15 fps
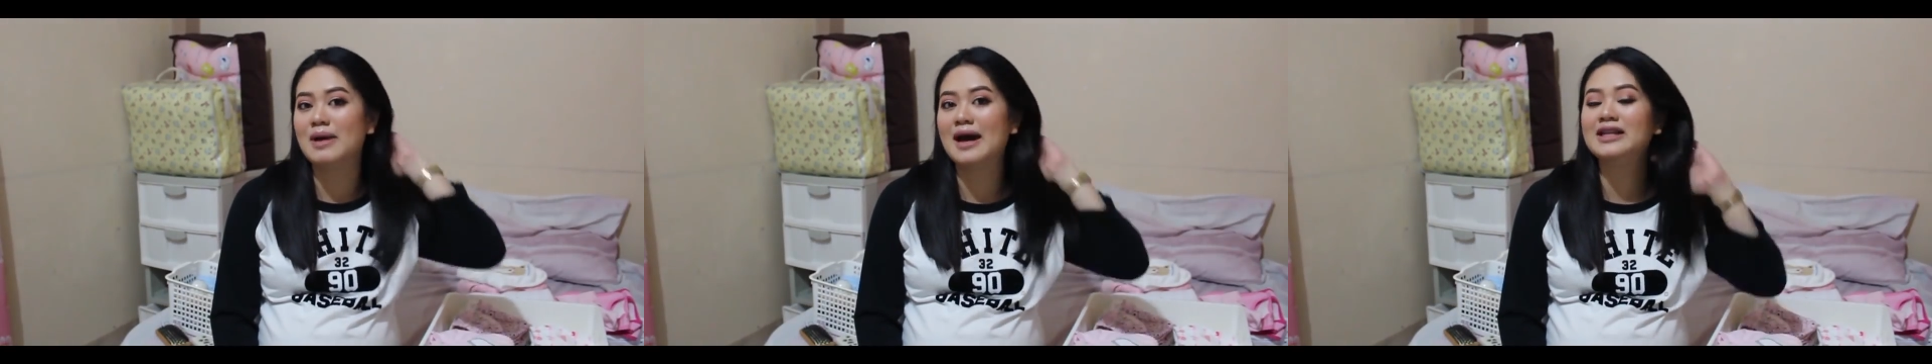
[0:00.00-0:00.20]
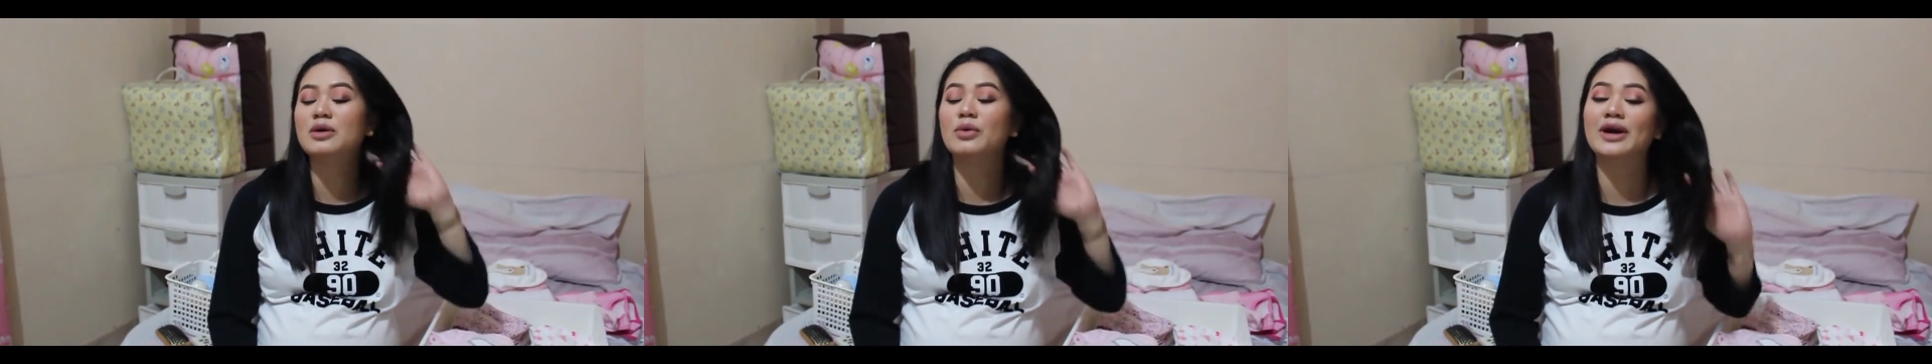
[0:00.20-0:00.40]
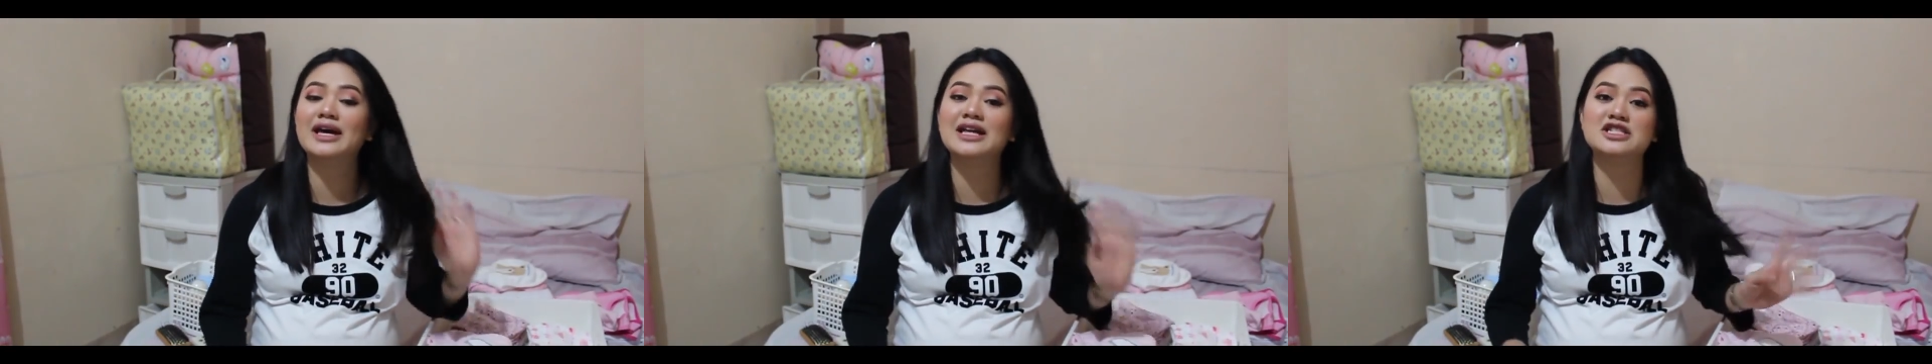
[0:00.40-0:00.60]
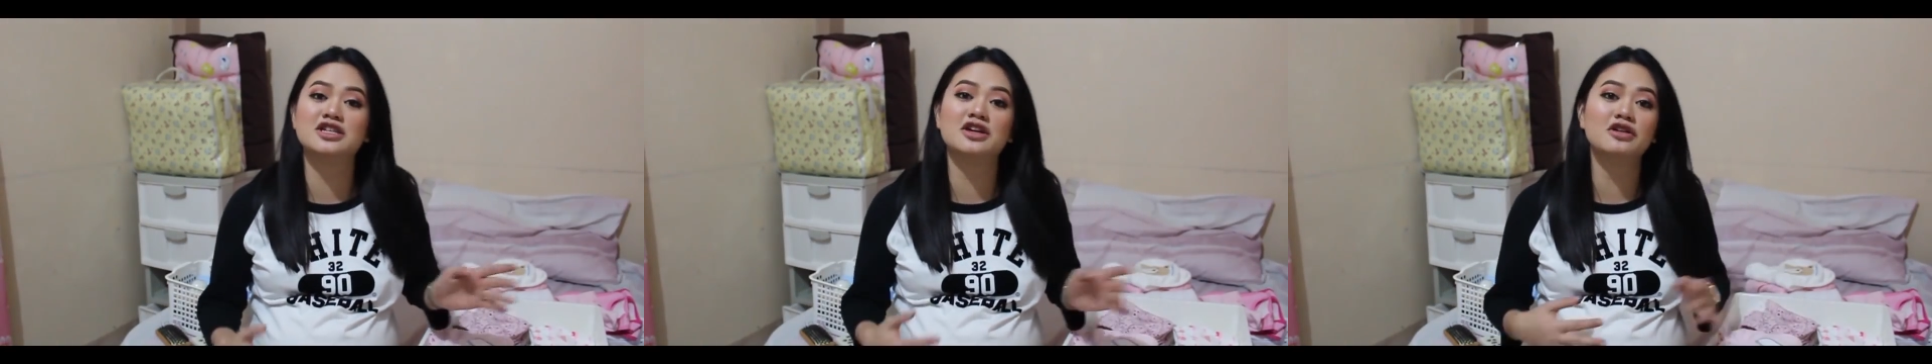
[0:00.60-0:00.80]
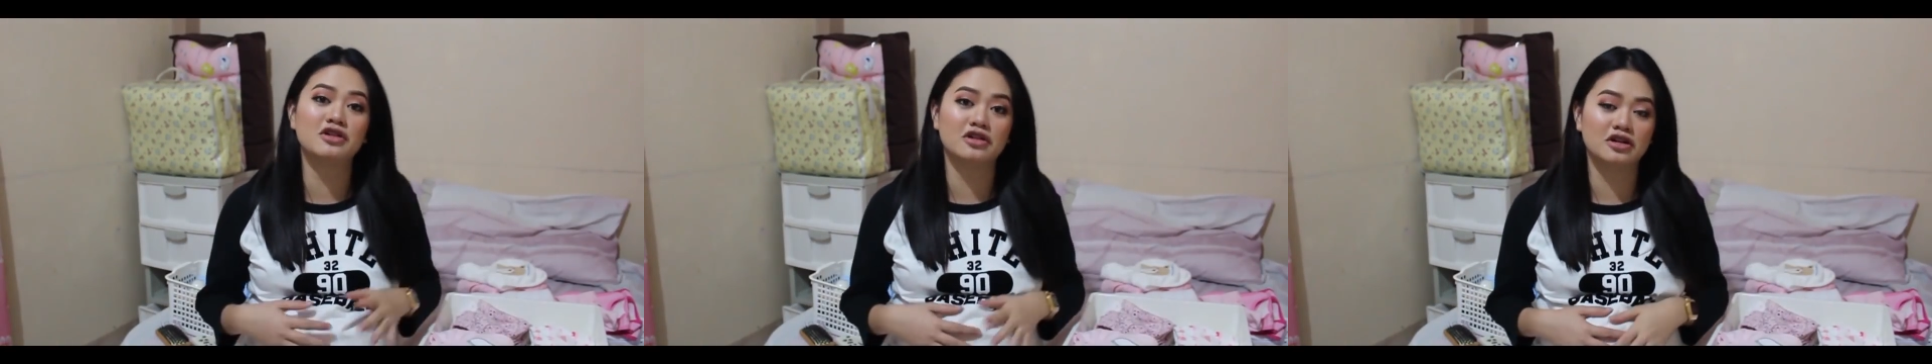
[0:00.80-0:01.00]
By the way, it's
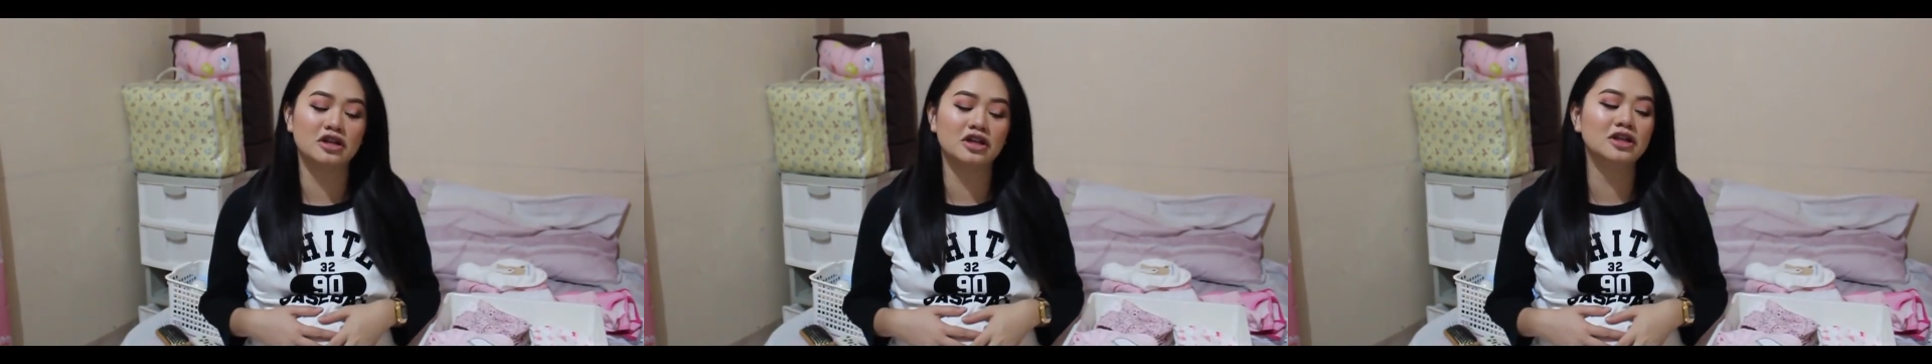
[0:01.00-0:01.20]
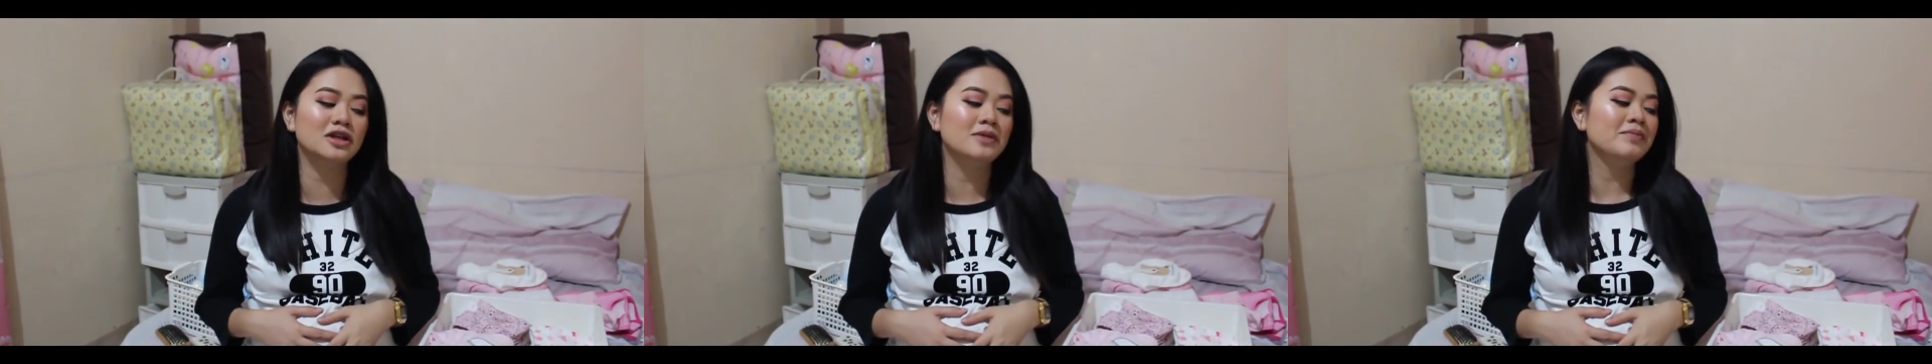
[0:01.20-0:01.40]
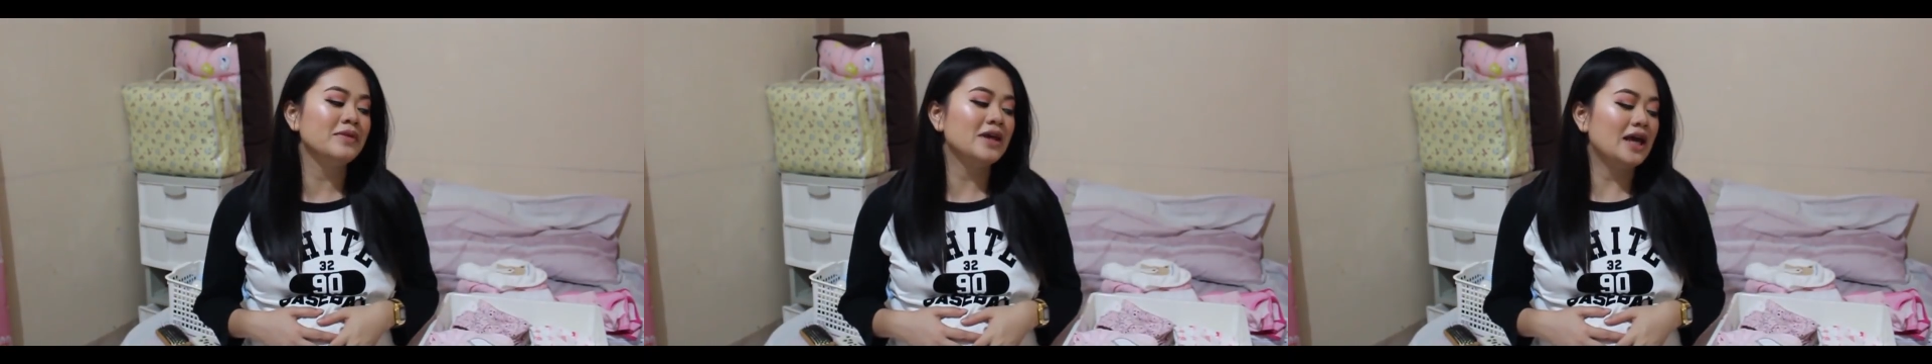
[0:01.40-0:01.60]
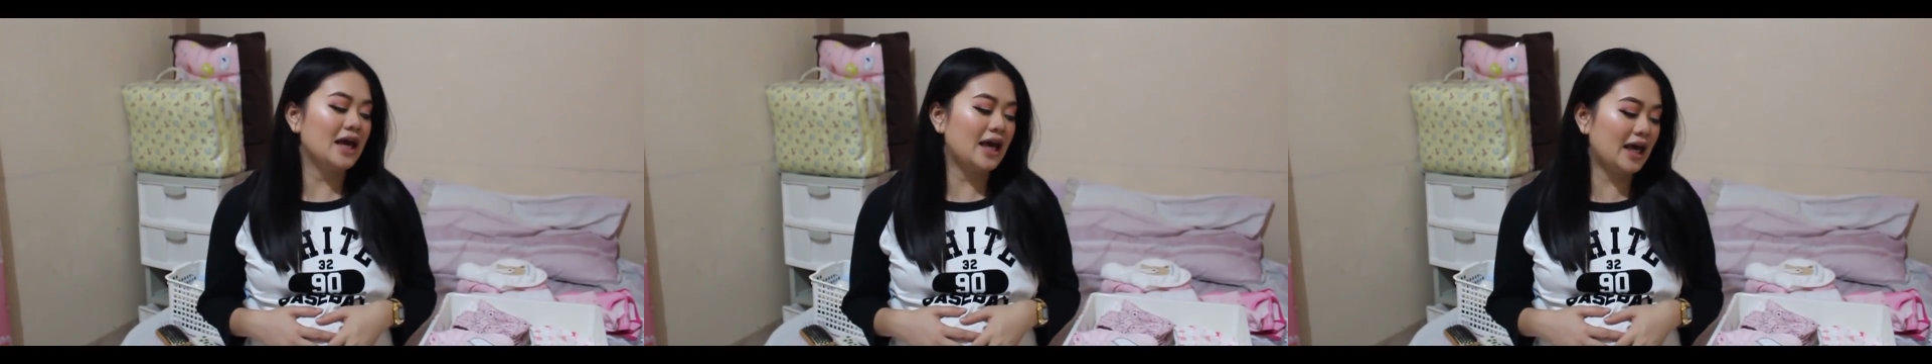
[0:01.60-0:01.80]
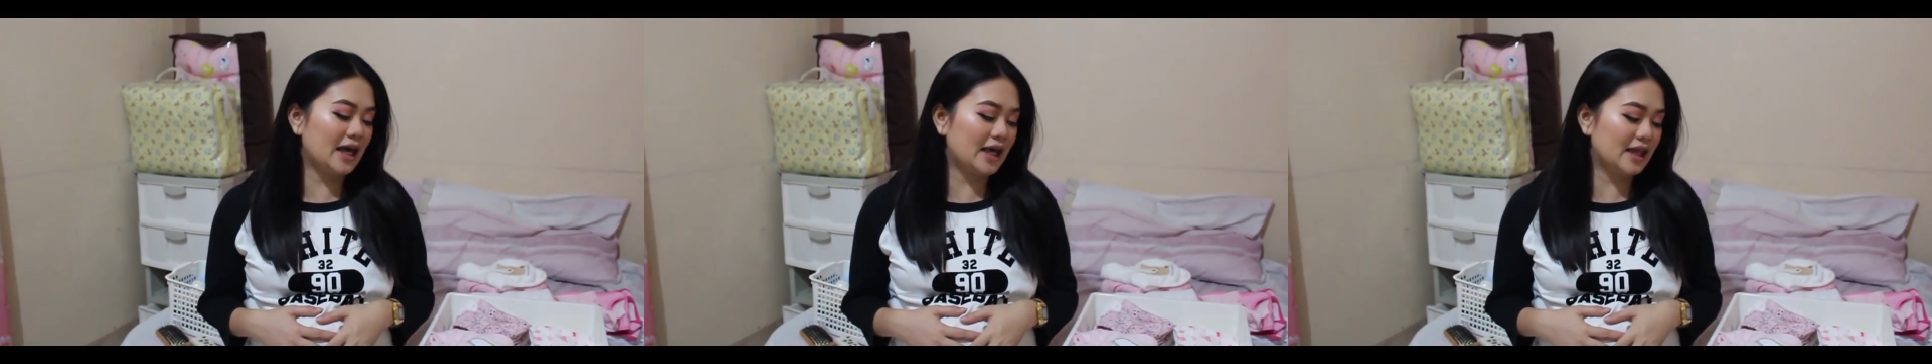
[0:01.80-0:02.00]
a girl.
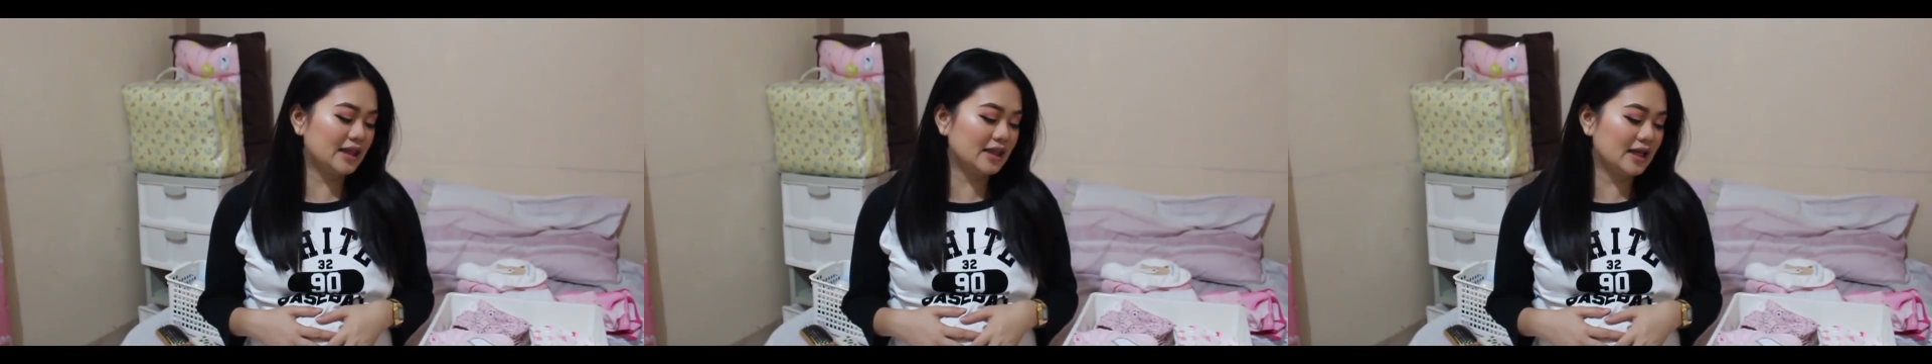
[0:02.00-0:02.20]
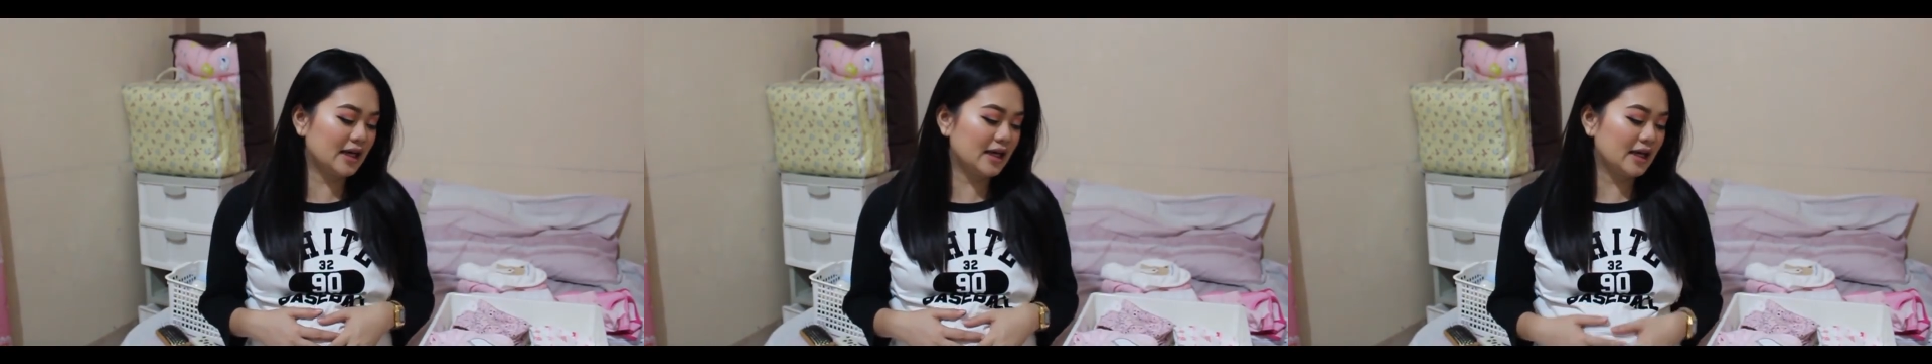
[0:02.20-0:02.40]
And